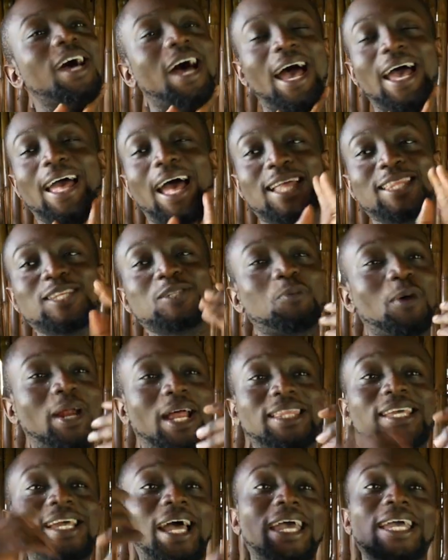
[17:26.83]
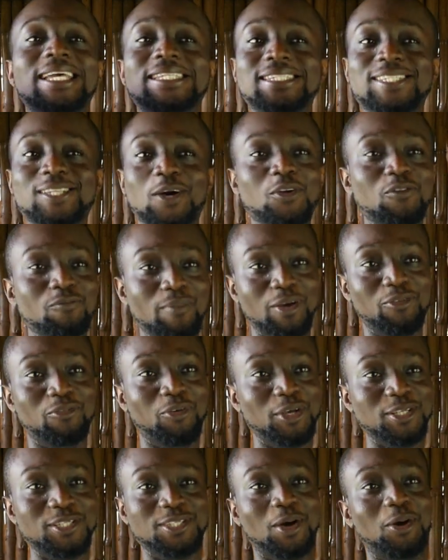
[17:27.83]
At this point, I think I hate the sound of my
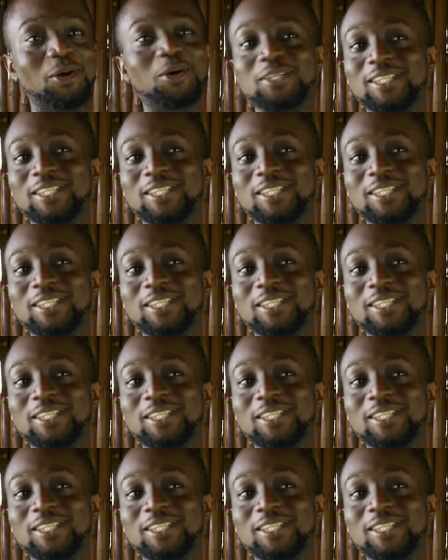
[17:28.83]
voice now.